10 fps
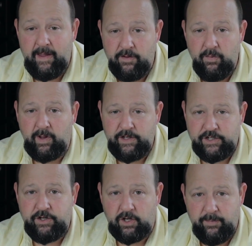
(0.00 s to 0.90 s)
you really
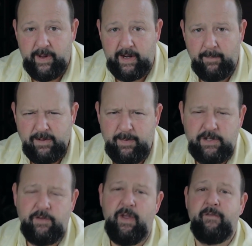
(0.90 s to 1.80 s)
just start to pick it up.
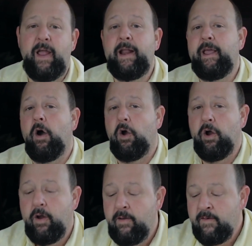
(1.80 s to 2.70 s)
Especially if you have any
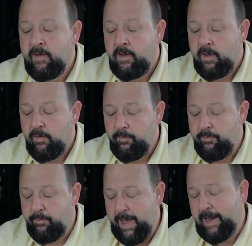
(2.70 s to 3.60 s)
art
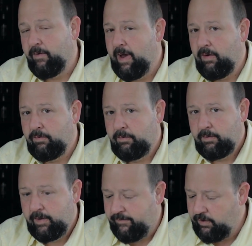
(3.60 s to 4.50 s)
background,
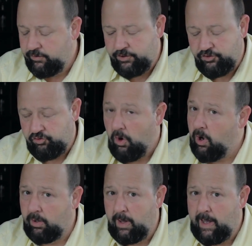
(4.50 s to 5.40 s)
if you used to
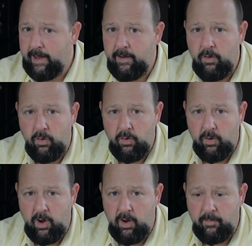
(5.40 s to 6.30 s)
draw a lot
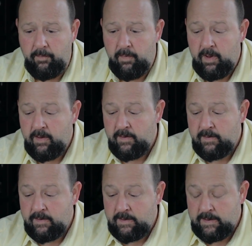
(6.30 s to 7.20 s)
or
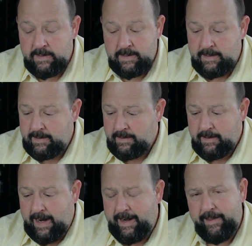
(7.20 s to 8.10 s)

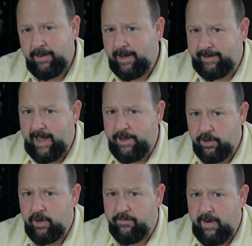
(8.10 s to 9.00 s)
anything like that,
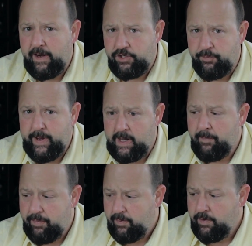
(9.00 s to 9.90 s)
you're going to find that you pick
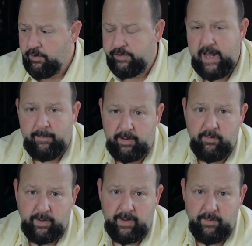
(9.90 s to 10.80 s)
up your tablet
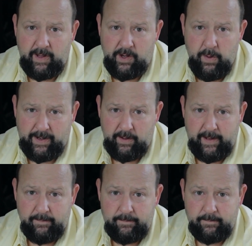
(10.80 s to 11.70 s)
really, really
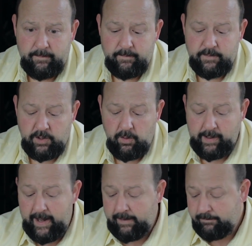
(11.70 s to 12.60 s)
quickly. So
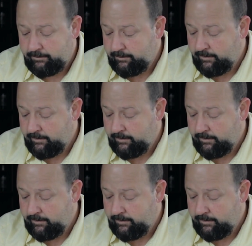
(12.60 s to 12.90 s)
again,